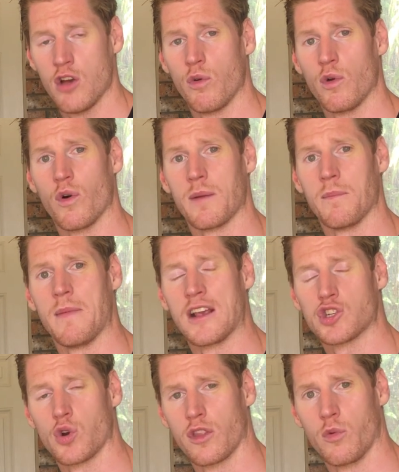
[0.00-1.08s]
We want to make
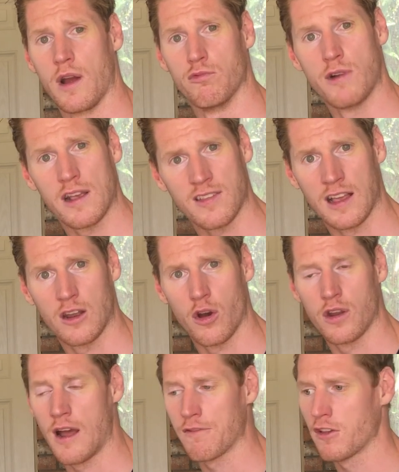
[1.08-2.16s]
sure that we're resting long
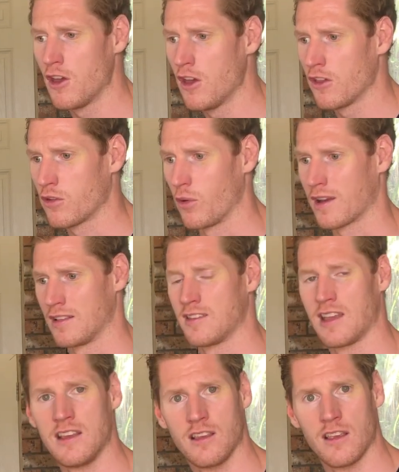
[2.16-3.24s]
enough so
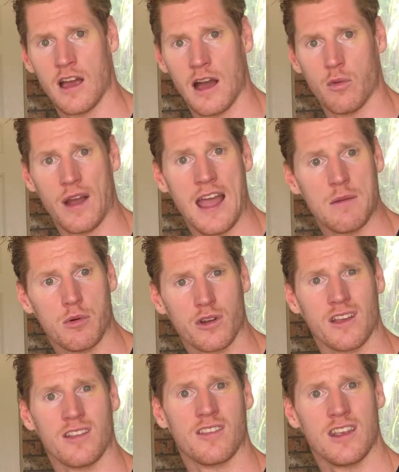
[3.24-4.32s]
we're able to
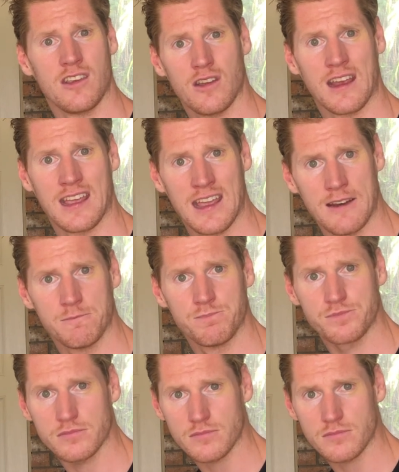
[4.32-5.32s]
continue to hit